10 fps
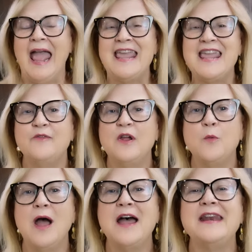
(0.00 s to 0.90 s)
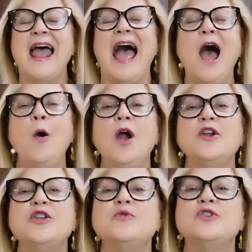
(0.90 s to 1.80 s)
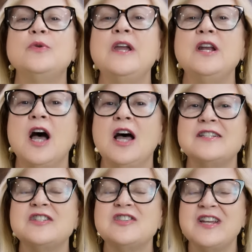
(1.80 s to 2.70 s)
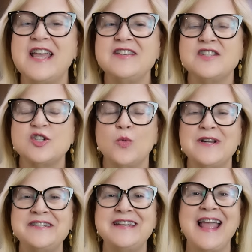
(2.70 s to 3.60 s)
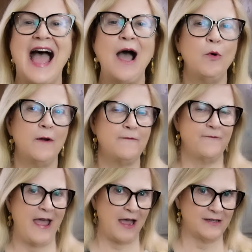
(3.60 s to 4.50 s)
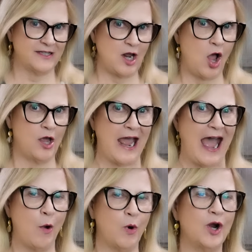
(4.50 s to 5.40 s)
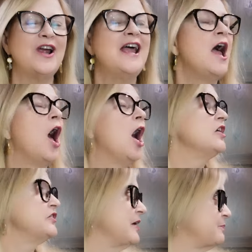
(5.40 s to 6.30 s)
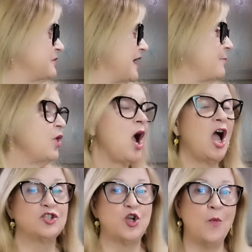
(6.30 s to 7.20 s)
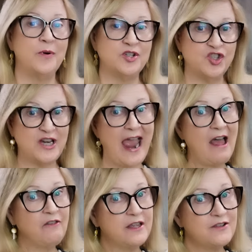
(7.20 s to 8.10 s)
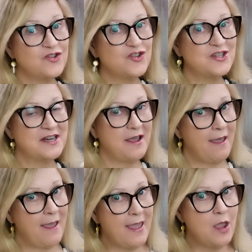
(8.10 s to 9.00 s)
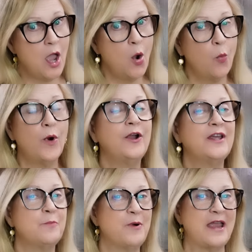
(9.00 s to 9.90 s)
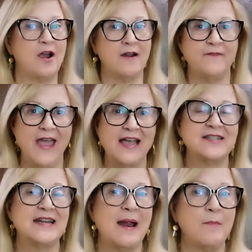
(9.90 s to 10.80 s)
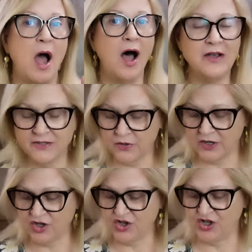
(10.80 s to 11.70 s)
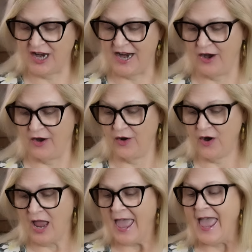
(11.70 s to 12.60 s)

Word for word: Hey everyone, how are you doing on today's 20-hour fast on our September-October challenge today? We're gonna break our fast and I'm also gonna share